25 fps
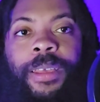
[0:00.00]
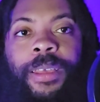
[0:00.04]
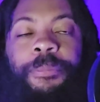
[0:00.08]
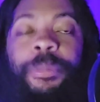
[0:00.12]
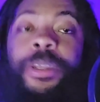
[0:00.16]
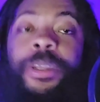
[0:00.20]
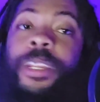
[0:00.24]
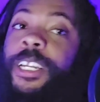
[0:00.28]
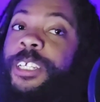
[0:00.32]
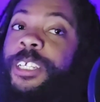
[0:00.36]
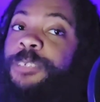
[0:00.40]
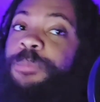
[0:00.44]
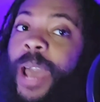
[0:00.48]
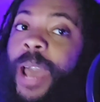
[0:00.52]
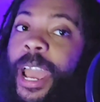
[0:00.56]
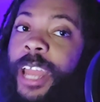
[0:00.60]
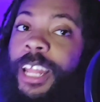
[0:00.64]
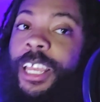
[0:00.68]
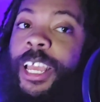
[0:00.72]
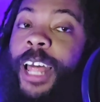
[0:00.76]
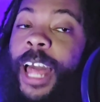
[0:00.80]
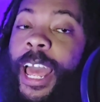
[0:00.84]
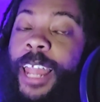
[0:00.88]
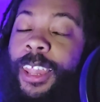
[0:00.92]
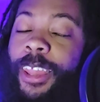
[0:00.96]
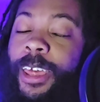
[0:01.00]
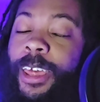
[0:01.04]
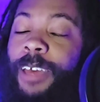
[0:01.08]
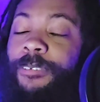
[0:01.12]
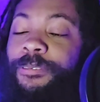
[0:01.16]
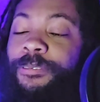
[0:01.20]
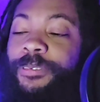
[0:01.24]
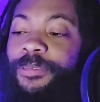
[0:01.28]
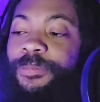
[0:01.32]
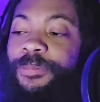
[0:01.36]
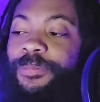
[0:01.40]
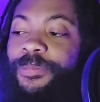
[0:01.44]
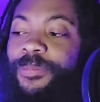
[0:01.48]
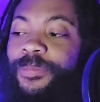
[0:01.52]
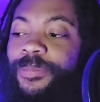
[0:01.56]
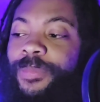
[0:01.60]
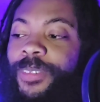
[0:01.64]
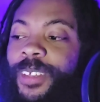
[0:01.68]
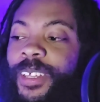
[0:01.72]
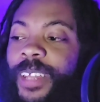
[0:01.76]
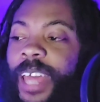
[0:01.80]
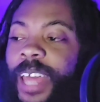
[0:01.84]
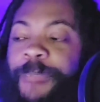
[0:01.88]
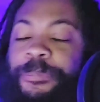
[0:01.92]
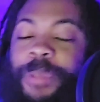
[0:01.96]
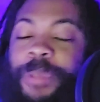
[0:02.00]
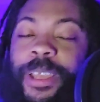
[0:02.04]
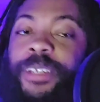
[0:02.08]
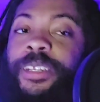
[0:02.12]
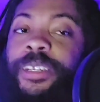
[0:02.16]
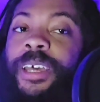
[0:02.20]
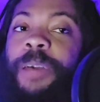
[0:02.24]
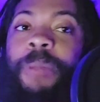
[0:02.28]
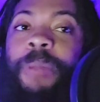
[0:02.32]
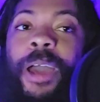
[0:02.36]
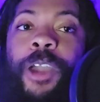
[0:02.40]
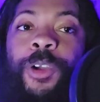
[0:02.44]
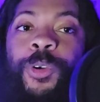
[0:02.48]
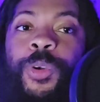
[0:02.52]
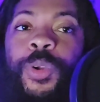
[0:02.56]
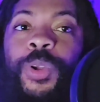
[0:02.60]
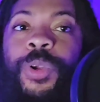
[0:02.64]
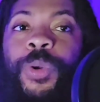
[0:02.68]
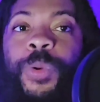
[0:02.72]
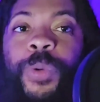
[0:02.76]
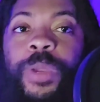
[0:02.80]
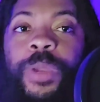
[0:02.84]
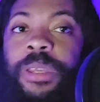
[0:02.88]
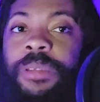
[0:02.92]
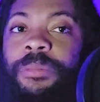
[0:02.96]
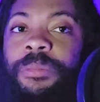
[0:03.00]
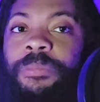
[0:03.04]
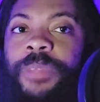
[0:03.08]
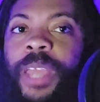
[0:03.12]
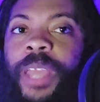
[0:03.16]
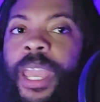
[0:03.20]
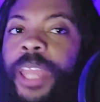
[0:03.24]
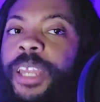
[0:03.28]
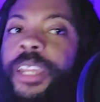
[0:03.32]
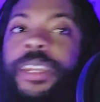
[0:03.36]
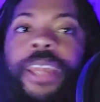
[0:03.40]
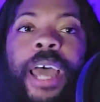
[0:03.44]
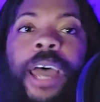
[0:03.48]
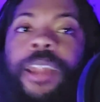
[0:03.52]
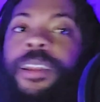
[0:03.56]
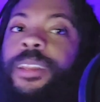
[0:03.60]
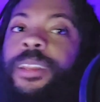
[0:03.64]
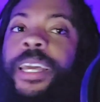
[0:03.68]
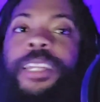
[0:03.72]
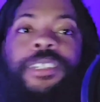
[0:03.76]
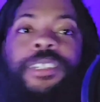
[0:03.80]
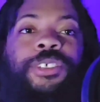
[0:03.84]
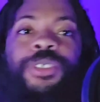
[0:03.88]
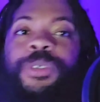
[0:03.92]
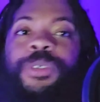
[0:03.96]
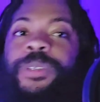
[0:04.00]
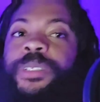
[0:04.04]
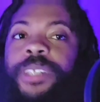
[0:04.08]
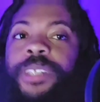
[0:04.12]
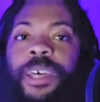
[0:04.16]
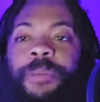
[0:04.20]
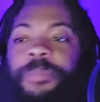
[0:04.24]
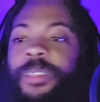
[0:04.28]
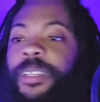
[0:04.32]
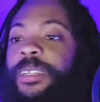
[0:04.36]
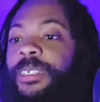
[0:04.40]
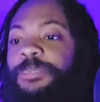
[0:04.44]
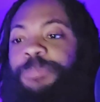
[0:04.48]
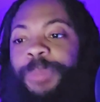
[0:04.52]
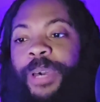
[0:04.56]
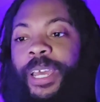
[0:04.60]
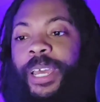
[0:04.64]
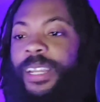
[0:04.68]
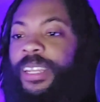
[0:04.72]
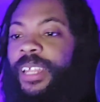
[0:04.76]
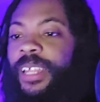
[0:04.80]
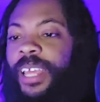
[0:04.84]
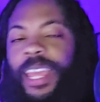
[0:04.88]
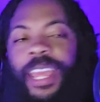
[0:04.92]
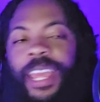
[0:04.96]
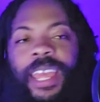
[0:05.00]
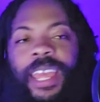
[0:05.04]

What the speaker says: But then his body got left. Like, picked up by Uui. And the doctor lady's doing something. But